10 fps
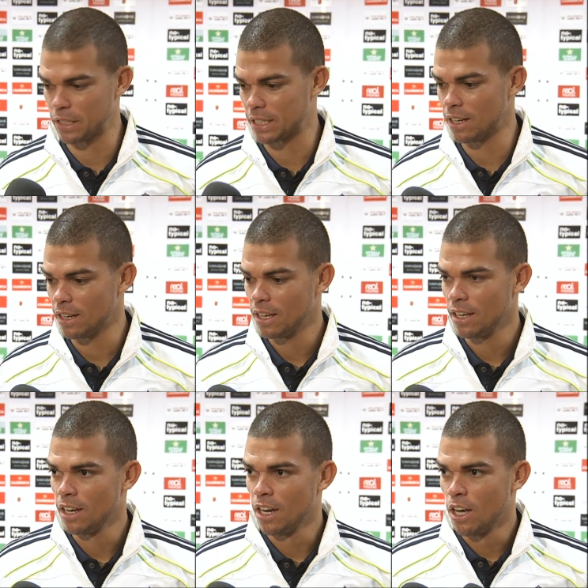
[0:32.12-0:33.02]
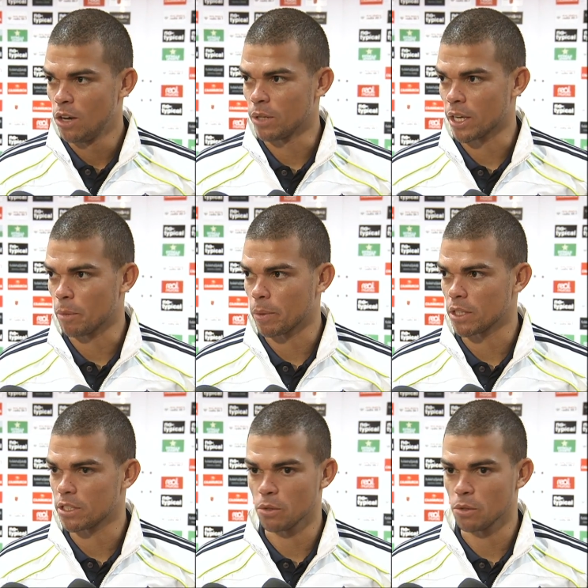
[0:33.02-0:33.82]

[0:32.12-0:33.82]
knew it was going to be a tough game.